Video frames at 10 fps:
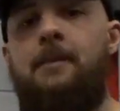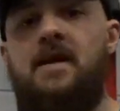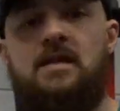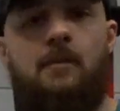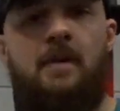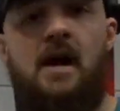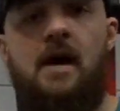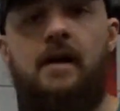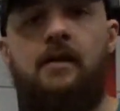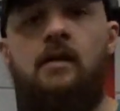based
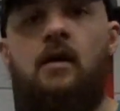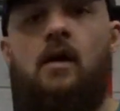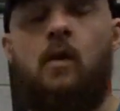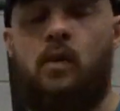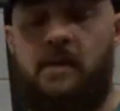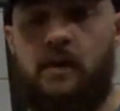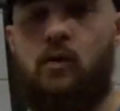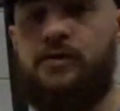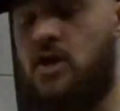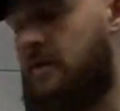upon what my
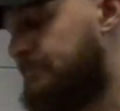goals are.